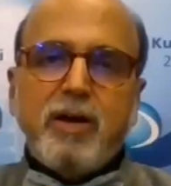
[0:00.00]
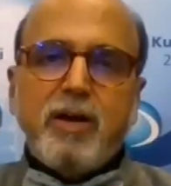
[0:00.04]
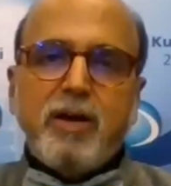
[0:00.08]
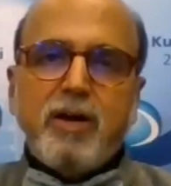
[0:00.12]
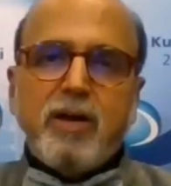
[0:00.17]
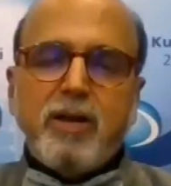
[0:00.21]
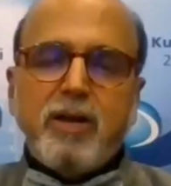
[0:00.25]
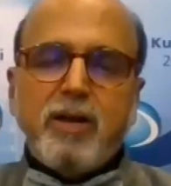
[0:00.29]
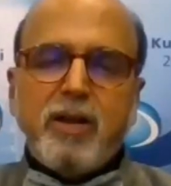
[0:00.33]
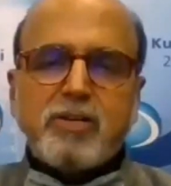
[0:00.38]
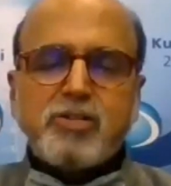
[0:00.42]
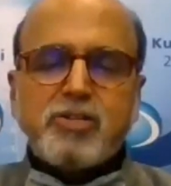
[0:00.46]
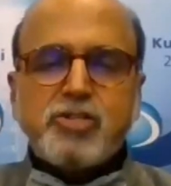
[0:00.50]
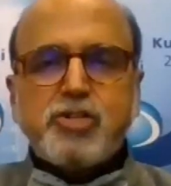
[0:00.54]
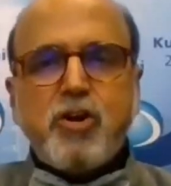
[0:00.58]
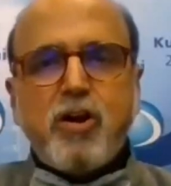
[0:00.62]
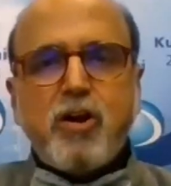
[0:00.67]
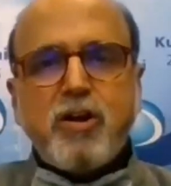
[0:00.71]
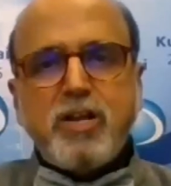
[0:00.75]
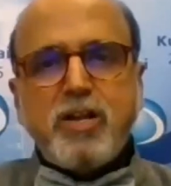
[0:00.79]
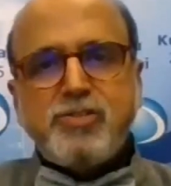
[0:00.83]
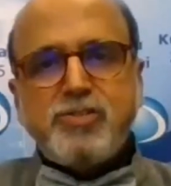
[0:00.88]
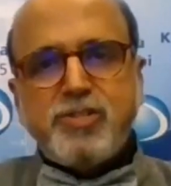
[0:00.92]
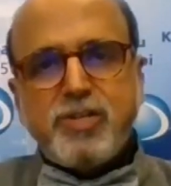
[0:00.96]
an
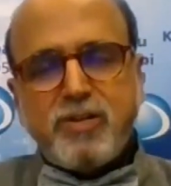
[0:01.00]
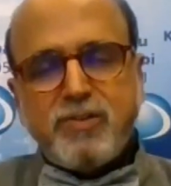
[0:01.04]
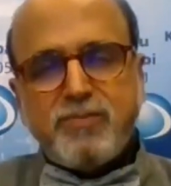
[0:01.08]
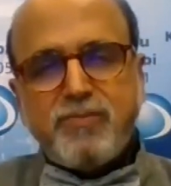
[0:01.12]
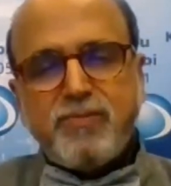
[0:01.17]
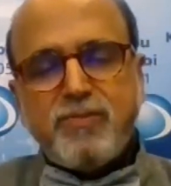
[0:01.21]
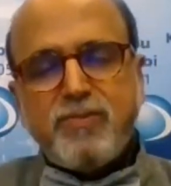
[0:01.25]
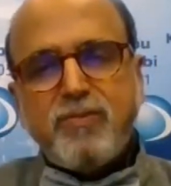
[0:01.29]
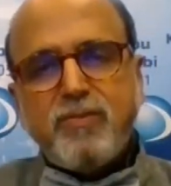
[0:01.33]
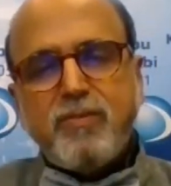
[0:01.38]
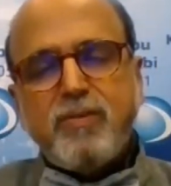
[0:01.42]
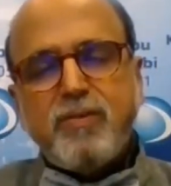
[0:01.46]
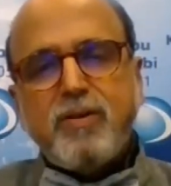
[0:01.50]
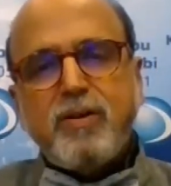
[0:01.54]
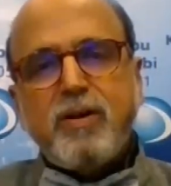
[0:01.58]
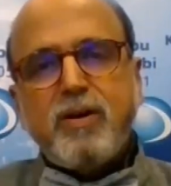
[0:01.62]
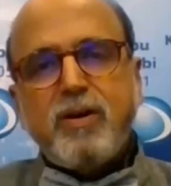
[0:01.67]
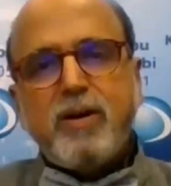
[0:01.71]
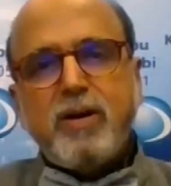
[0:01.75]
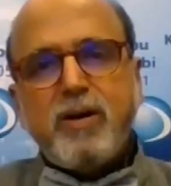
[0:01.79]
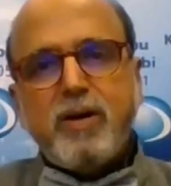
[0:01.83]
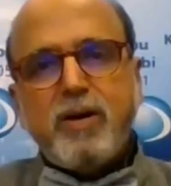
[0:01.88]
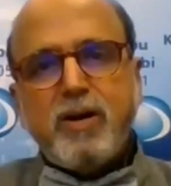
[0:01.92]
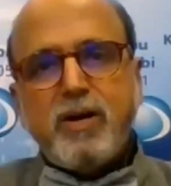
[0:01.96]
extraordinary state of
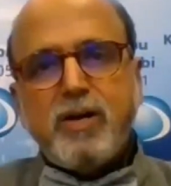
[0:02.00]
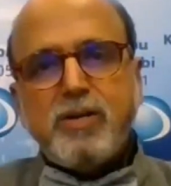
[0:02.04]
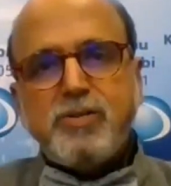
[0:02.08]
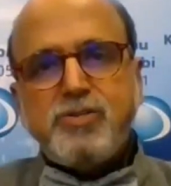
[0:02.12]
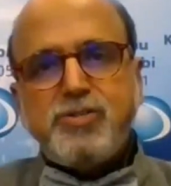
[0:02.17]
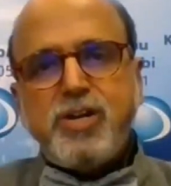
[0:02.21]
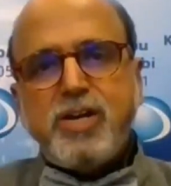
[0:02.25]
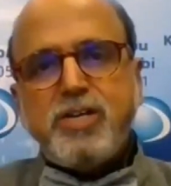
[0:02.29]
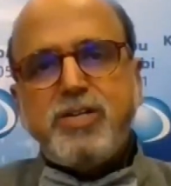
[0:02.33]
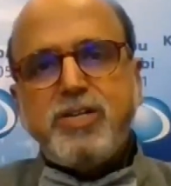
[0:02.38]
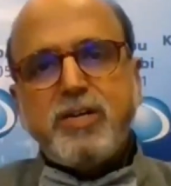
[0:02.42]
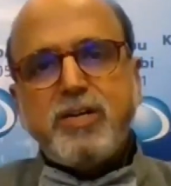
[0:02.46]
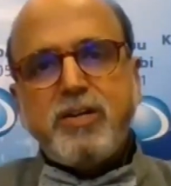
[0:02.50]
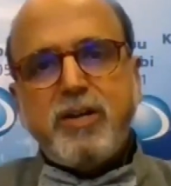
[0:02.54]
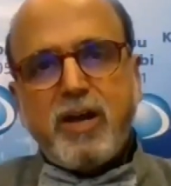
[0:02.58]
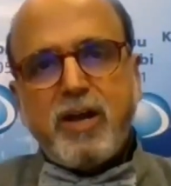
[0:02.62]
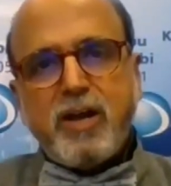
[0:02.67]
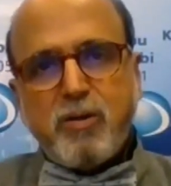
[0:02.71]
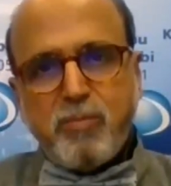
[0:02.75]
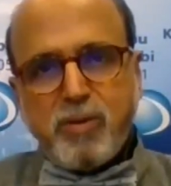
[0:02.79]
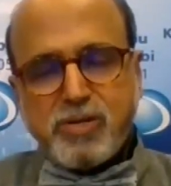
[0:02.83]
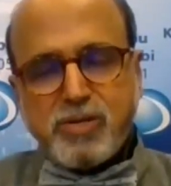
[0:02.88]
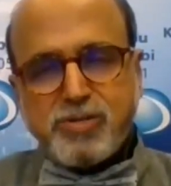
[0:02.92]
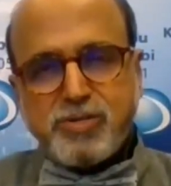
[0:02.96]
changing
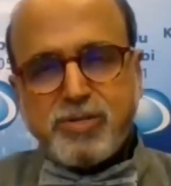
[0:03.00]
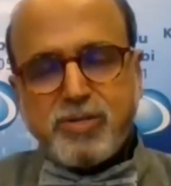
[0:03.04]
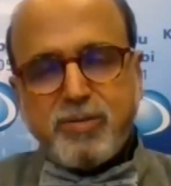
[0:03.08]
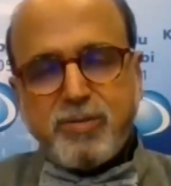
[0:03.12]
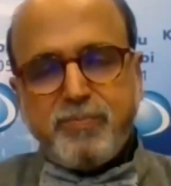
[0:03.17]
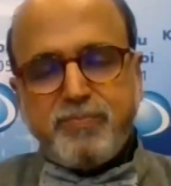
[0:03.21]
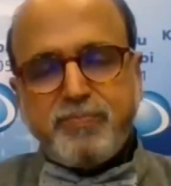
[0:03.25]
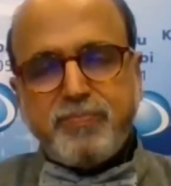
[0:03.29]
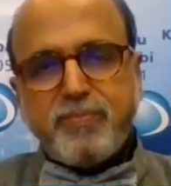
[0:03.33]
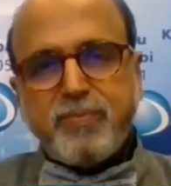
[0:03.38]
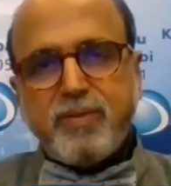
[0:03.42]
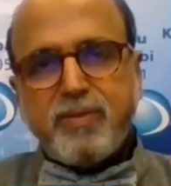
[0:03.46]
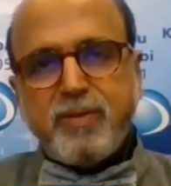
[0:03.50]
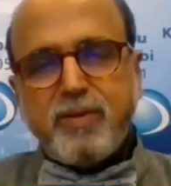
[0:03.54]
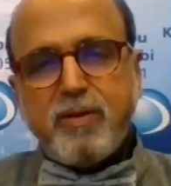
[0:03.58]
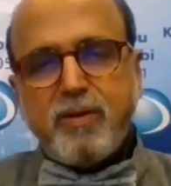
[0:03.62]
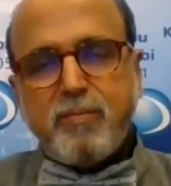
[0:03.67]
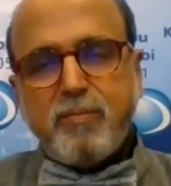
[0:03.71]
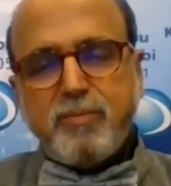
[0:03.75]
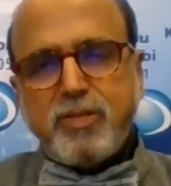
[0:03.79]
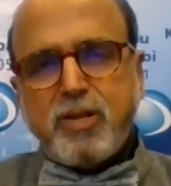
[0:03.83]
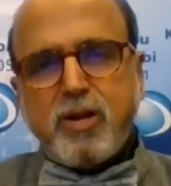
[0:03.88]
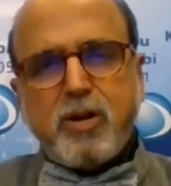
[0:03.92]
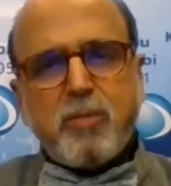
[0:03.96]
dynamics.
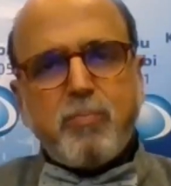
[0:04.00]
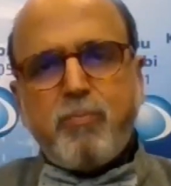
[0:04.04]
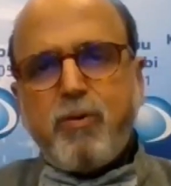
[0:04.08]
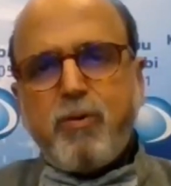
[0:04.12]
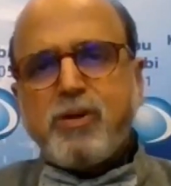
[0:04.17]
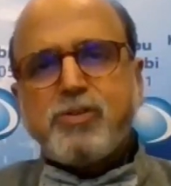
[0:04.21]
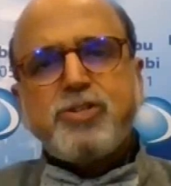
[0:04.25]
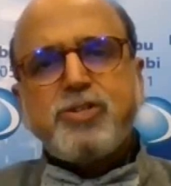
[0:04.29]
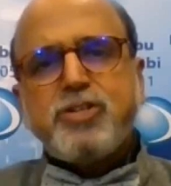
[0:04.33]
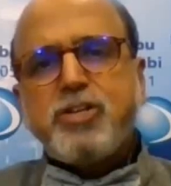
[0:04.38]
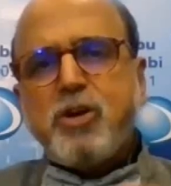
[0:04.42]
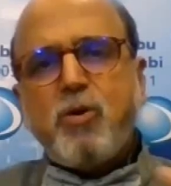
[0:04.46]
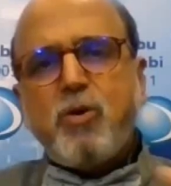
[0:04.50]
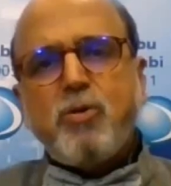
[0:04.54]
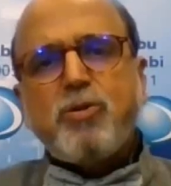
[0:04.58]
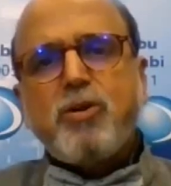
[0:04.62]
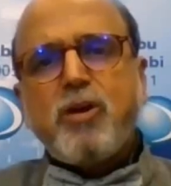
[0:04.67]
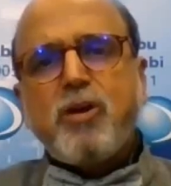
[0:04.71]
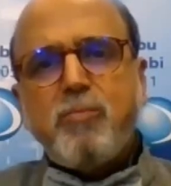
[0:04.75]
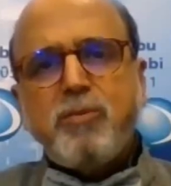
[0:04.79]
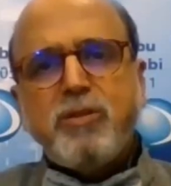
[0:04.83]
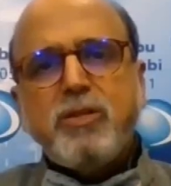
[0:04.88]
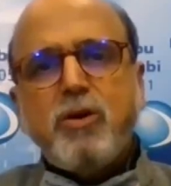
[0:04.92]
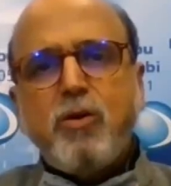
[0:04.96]
There are positive
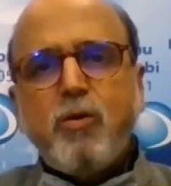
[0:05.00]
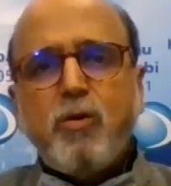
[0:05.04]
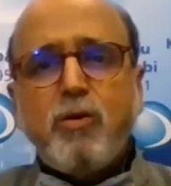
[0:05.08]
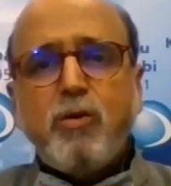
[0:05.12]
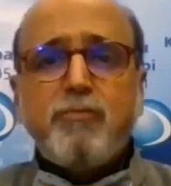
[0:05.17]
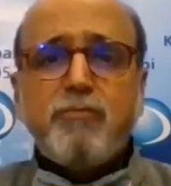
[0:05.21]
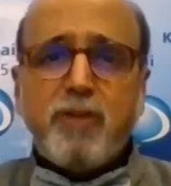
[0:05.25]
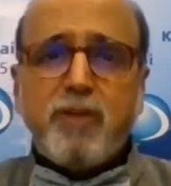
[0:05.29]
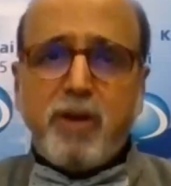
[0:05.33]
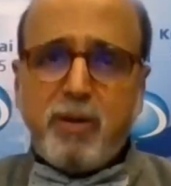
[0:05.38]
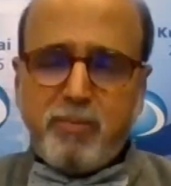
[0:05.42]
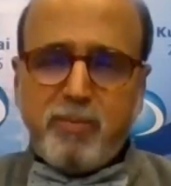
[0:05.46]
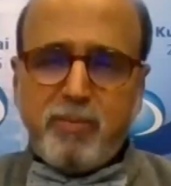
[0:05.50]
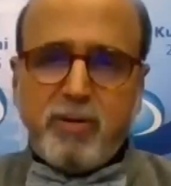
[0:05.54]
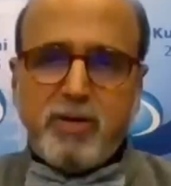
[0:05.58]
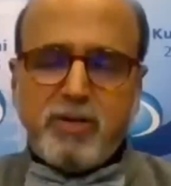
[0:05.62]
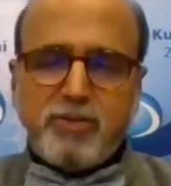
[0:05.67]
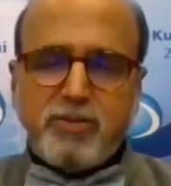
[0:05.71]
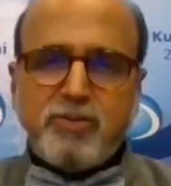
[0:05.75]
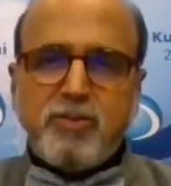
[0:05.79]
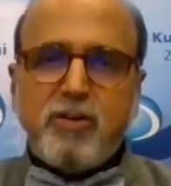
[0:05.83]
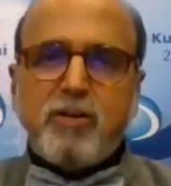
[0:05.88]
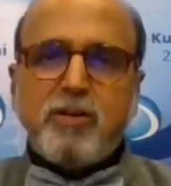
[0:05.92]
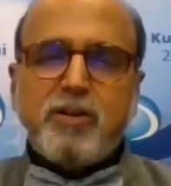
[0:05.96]
outcomes in the whole thing. It
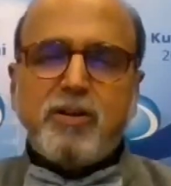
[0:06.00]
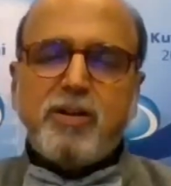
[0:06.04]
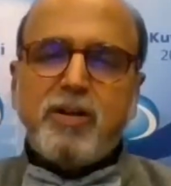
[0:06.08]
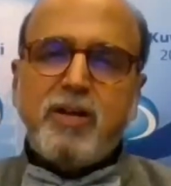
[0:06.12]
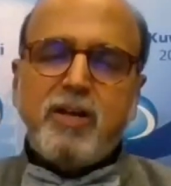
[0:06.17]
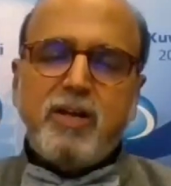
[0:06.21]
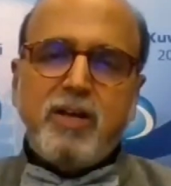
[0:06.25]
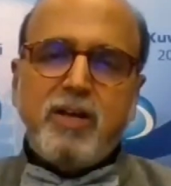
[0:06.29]
is not